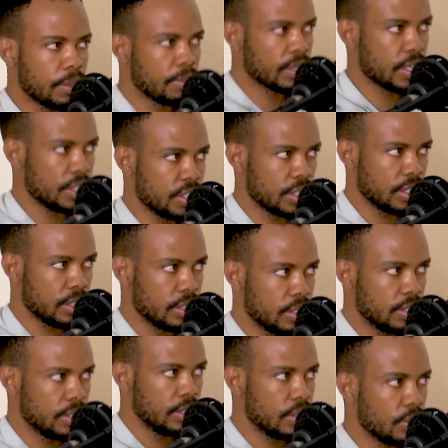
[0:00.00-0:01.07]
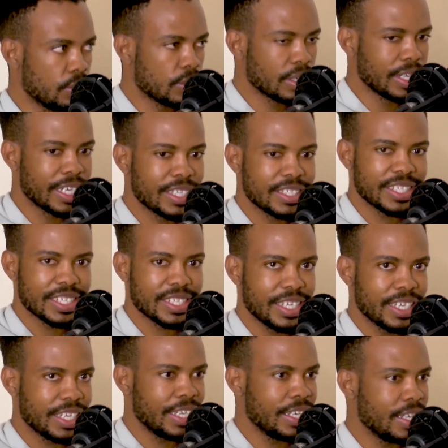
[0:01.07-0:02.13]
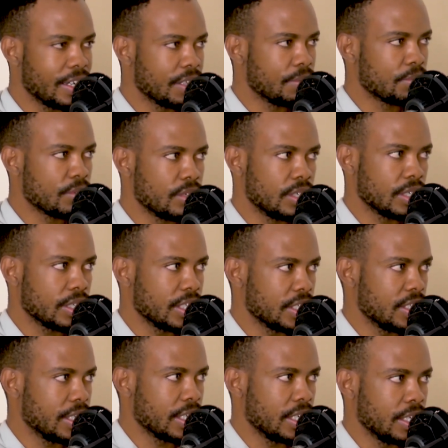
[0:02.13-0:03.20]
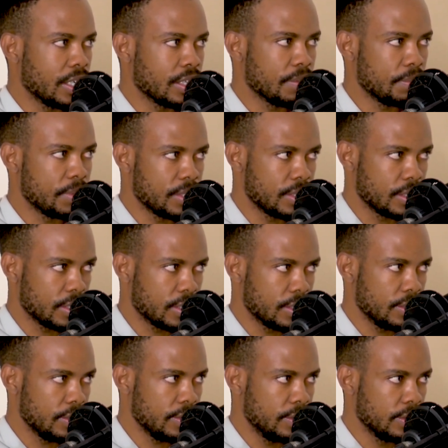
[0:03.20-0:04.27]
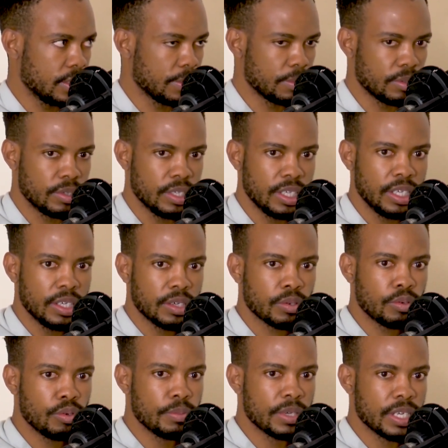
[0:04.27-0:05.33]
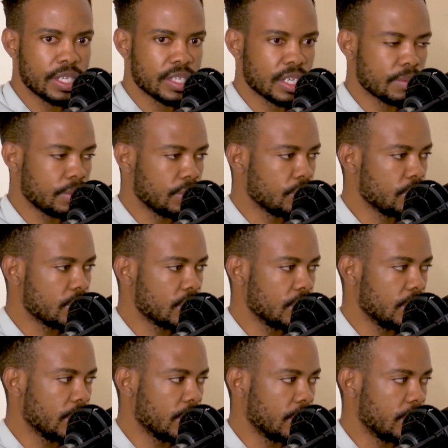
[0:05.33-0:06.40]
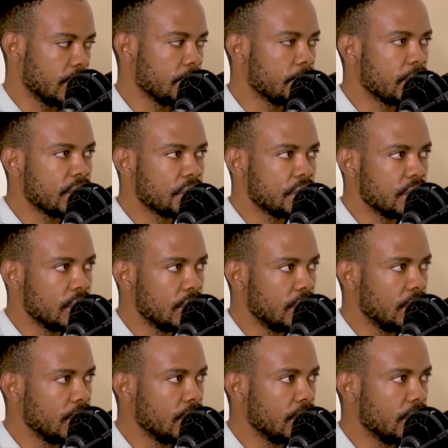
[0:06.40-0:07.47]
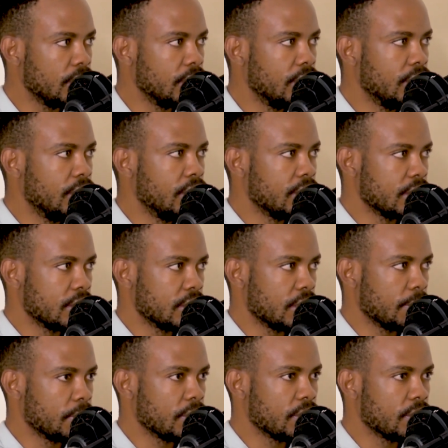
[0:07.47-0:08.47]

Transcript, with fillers: nabo kanjani don't like just like any other product that's like any other business yabo kumele nzabe ukuthi uh passion kanjani